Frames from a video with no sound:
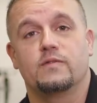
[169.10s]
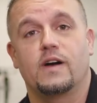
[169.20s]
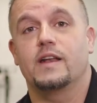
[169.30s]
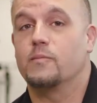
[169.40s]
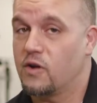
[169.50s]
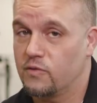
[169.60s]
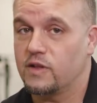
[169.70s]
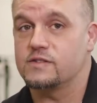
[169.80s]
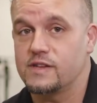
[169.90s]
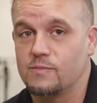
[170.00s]
fine and perfectly
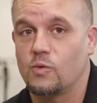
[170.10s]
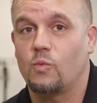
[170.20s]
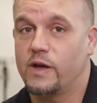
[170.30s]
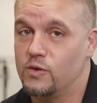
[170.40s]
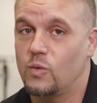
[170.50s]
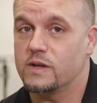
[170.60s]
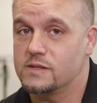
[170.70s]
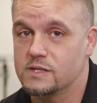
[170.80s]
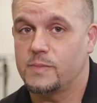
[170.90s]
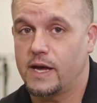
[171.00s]
understandable why you'd want
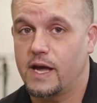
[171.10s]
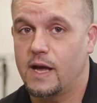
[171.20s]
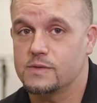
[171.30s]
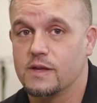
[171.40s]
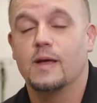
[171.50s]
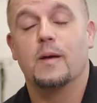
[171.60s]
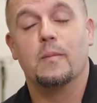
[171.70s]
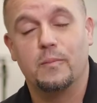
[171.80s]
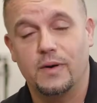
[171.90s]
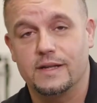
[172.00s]
six-pack abs.
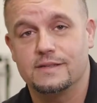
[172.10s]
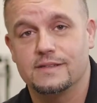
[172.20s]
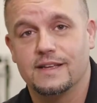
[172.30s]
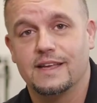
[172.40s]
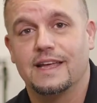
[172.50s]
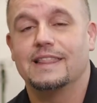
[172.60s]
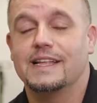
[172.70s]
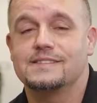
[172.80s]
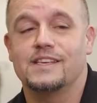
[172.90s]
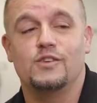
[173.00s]
But
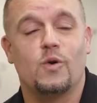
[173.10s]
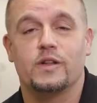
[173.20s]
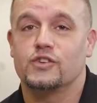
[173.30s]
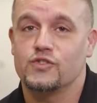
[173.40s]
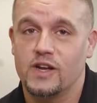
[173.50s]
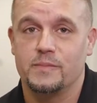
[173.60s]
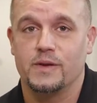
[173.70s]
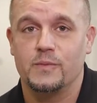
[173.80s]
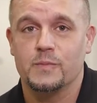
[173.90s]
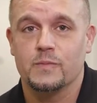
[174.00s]
let's say you go on a
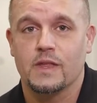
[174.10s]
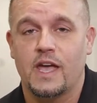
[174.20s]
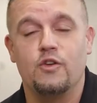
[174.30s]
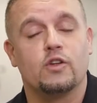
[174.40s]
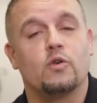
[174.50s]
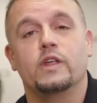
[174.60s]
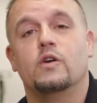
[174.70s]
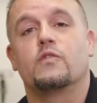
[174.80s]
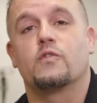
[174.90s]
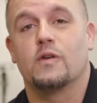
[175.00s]
treadmill and you can only
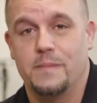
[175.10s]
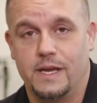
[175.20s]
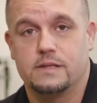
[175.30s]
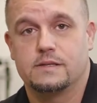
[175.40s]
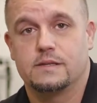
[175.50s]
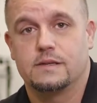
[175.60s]
go for a minute.